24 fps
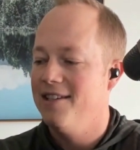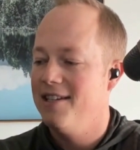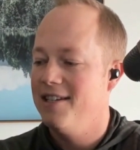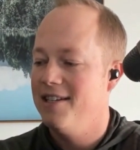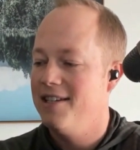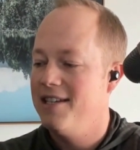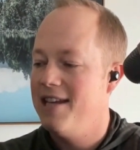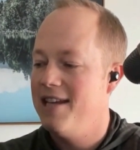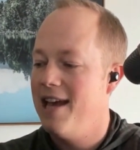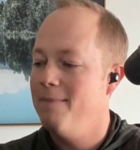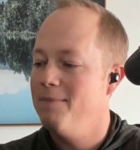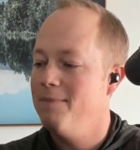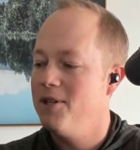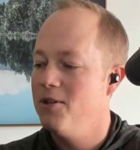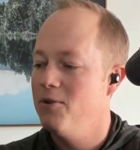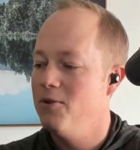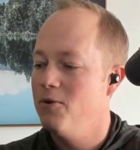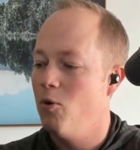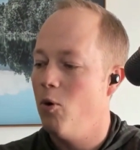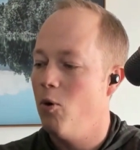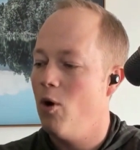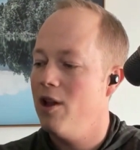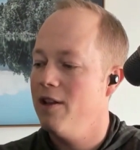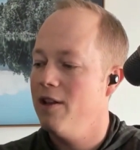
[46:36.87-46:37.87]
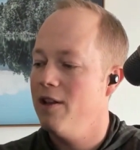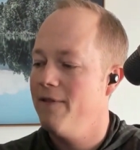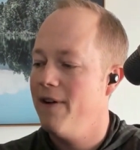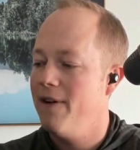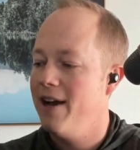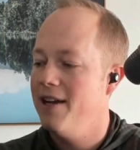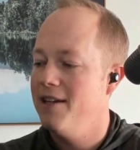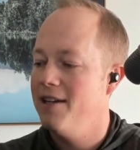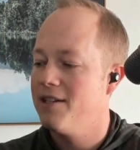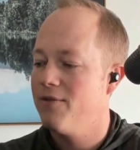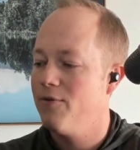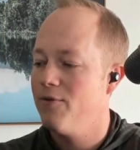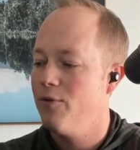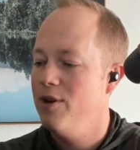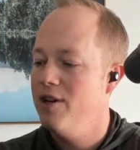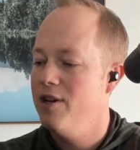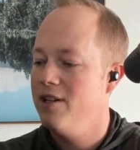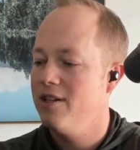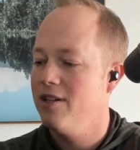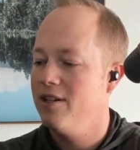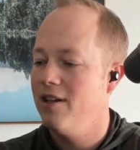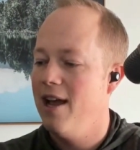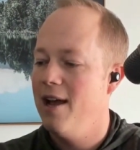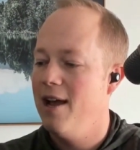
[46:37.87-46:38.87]
Its attempt to qualify its free
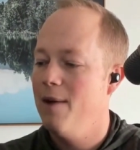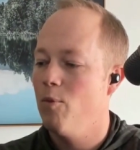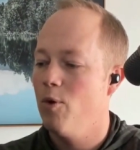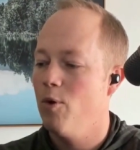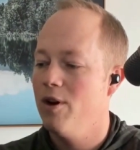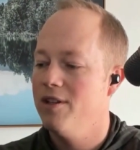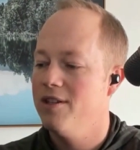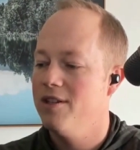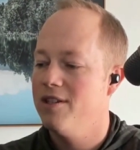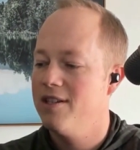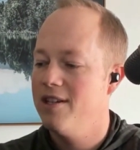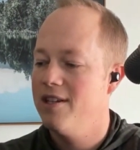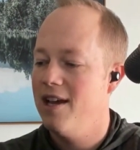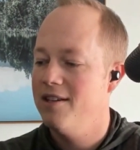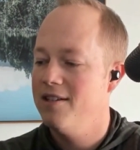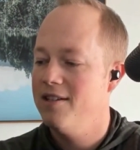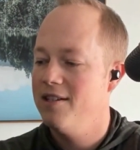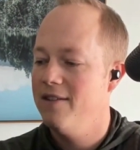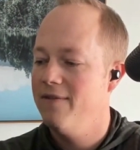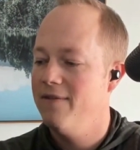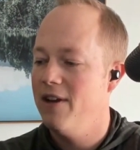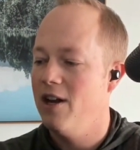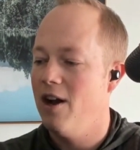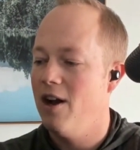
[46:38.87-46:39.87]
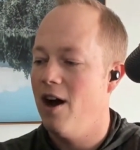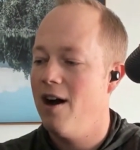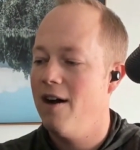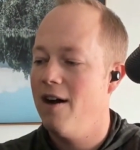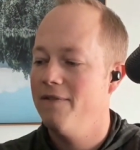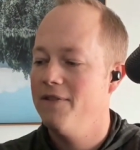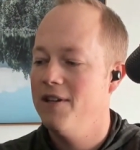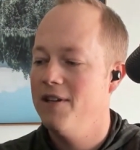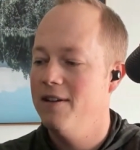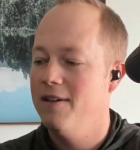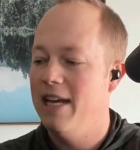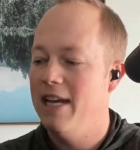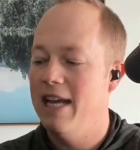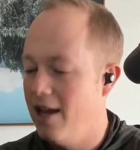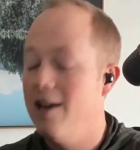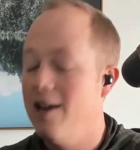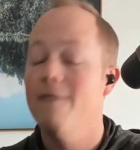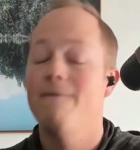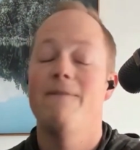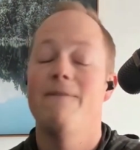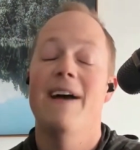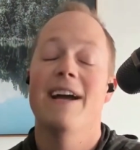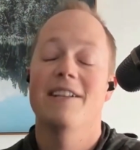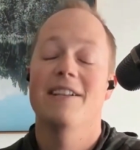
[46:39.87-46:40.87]
claim were incentive and often
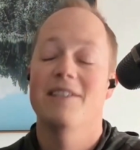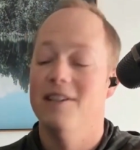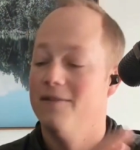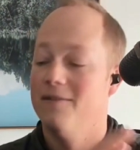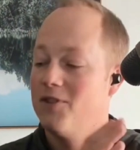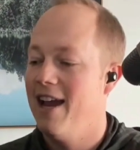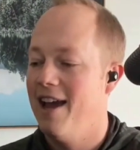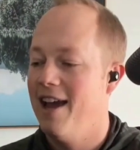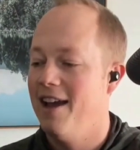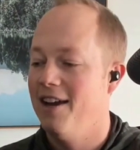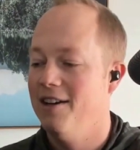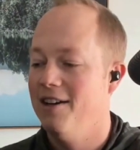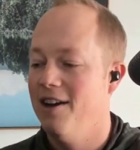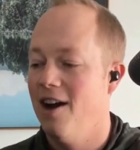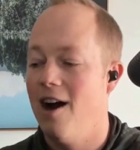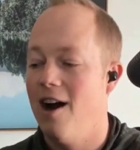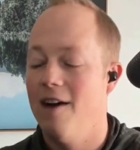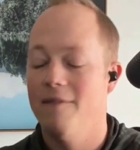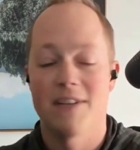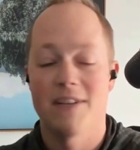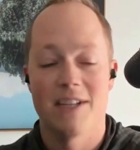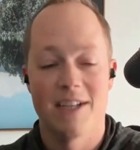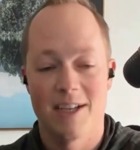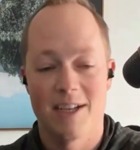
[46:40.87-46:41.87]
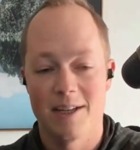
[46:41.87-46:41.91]
ineffective and often